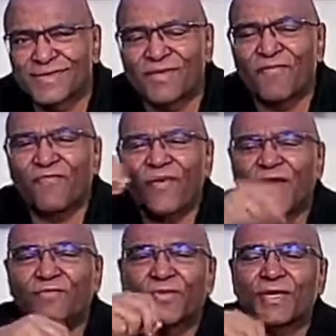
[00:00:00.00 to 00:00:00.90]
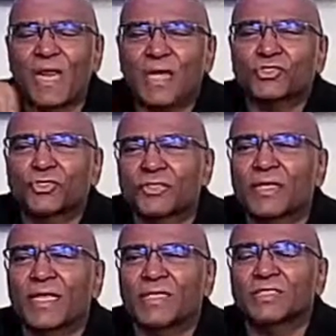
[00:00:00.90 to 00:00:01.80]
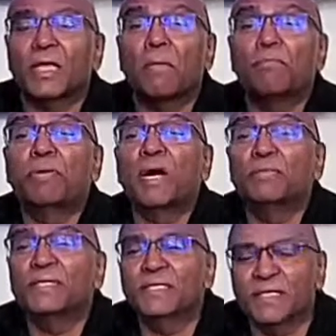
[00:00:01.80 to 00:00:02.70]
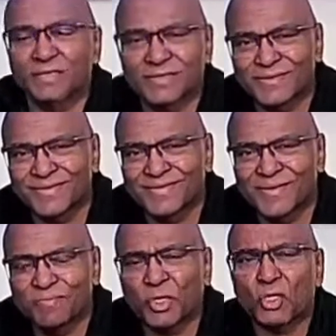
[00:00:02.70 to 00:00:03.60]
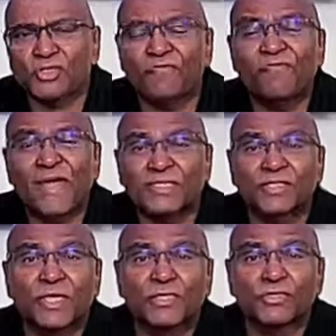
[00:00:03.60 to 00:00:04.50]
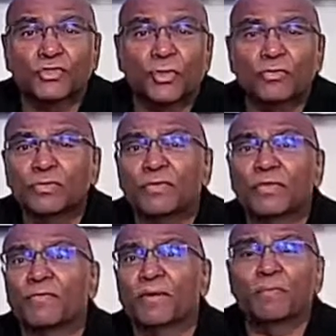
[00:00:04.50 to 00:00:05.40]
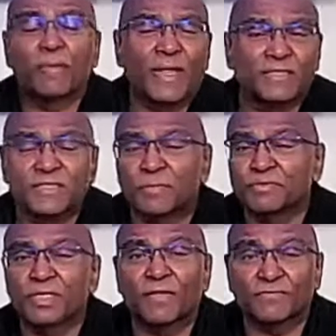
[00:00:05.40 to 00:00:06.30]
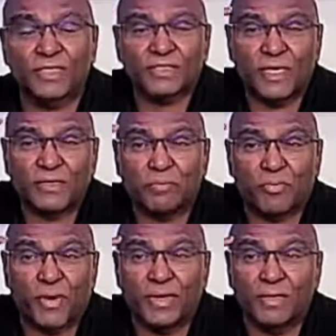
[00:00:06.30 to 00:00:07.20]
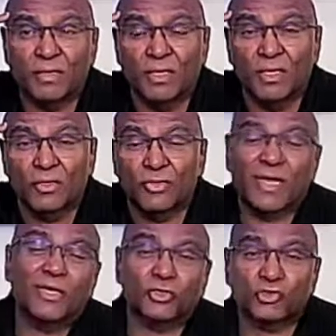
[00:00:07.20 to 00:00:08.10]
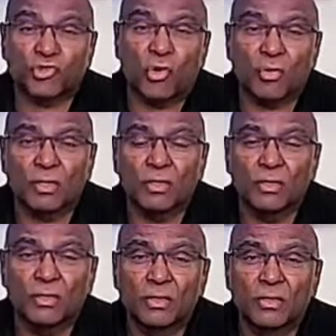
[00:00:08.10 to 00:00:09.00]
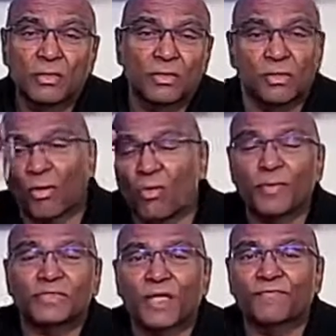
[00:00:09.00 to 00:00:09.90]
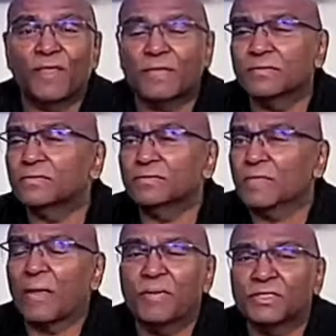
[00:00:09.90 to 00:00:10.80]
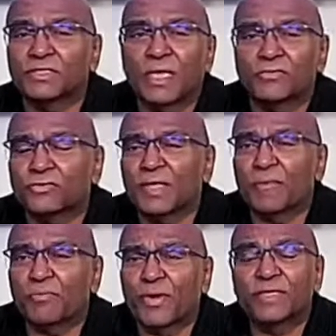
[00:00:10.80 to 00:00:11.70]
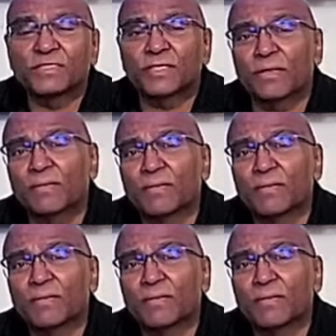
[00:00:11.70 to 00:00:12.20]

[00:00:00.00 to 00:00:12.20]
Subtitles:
Fat reduction is permanent because fat cells don't replace themselves, just like the brain. You get a stroke, you'll always have that damage done to that brain cell.